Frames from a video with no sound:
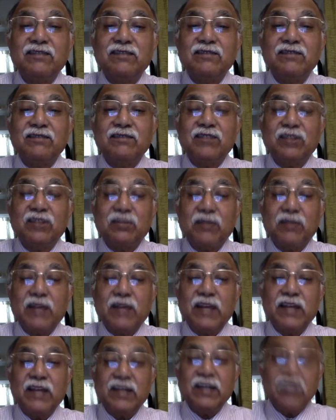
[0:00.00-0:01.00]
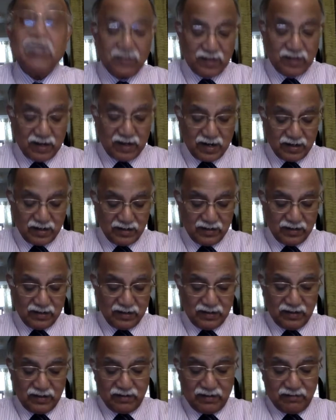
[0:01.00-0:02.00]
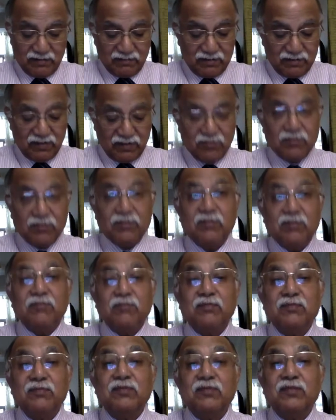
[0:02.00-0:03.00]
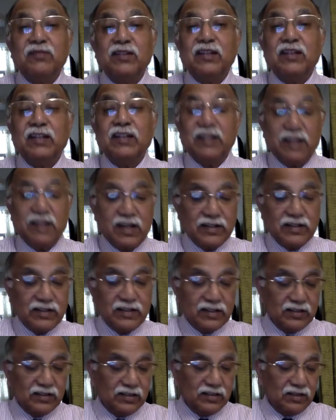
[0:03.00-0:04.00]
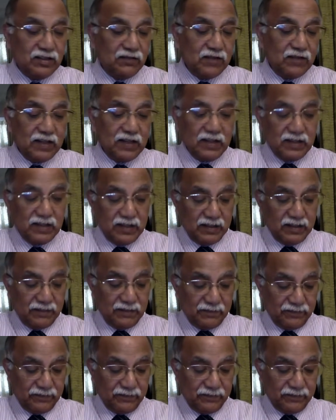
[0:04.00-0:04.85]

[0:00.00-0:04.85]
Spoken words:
with your mind and your heart when you really can't achieve anything.